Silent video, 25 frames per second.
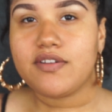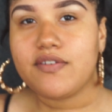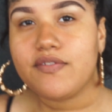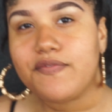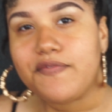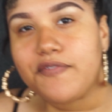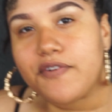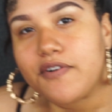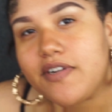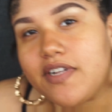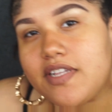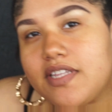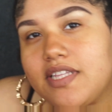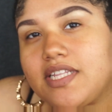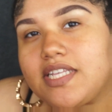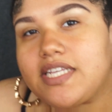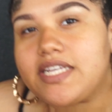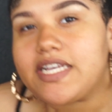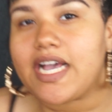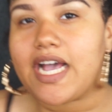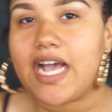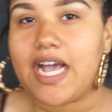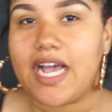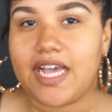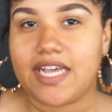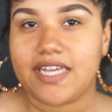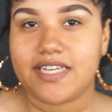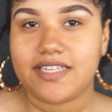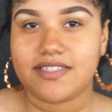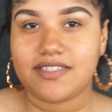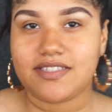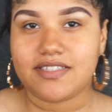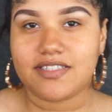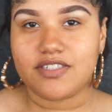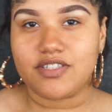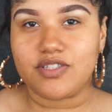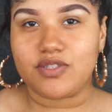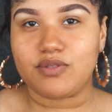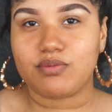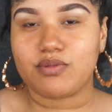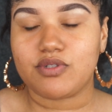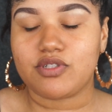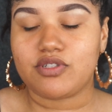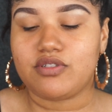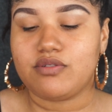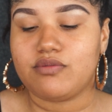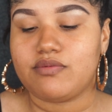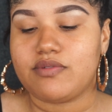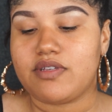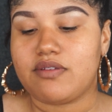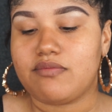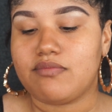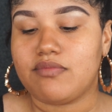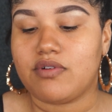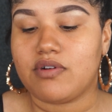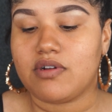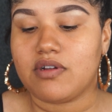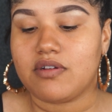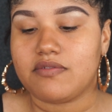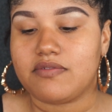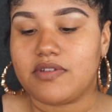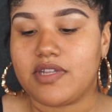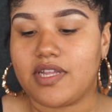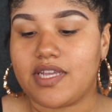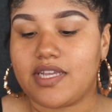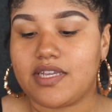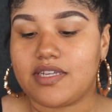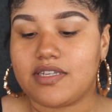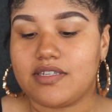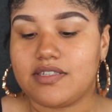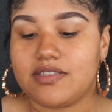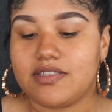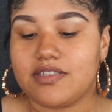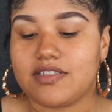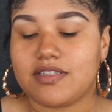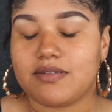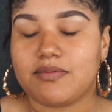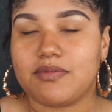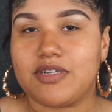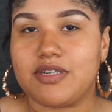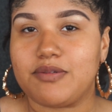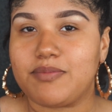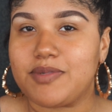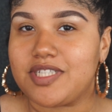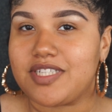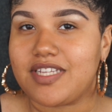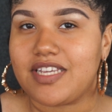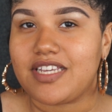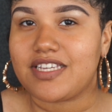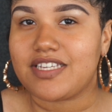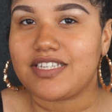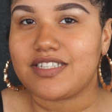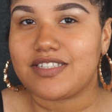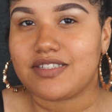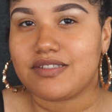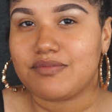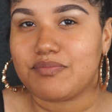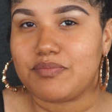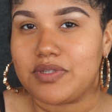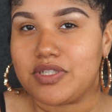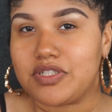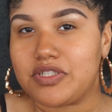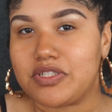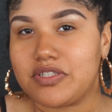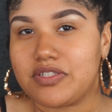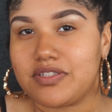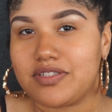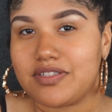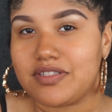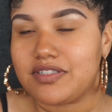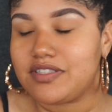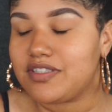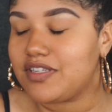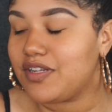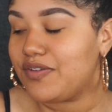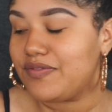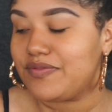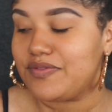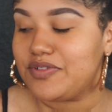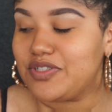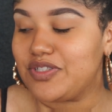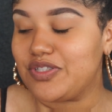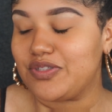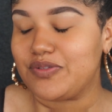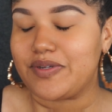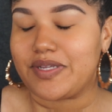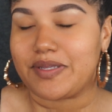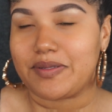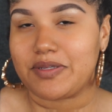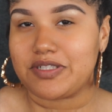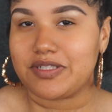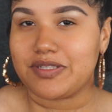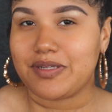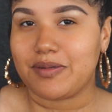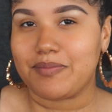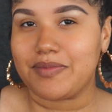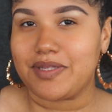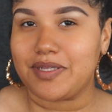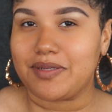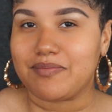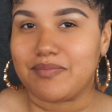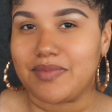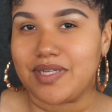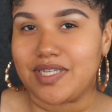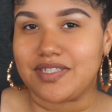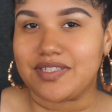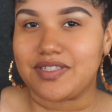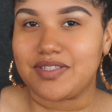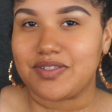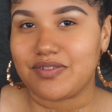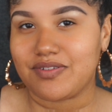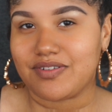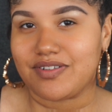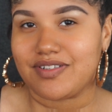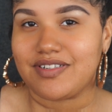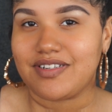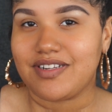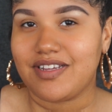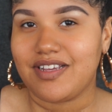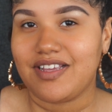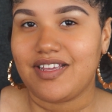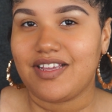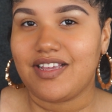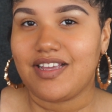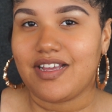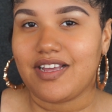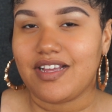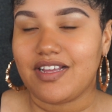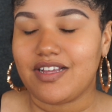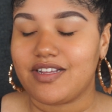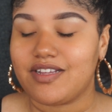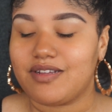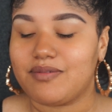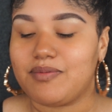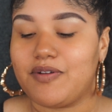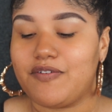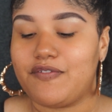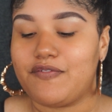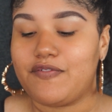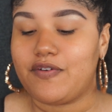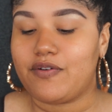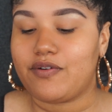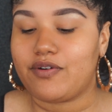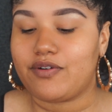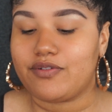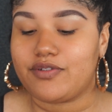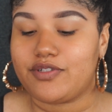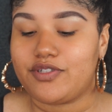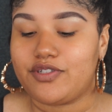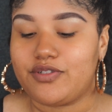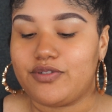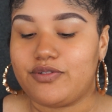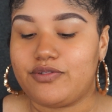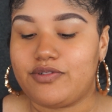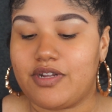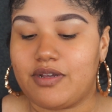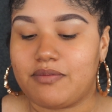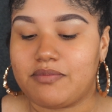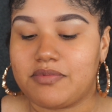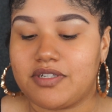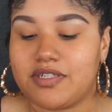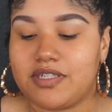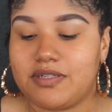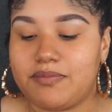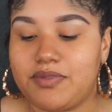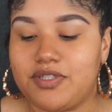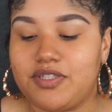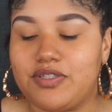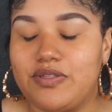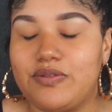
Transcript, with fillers: For the eyes, since we're doing more of like, since I'm going to be taking some pictures and stuff and doing something based on a photo shoot, I'm going to be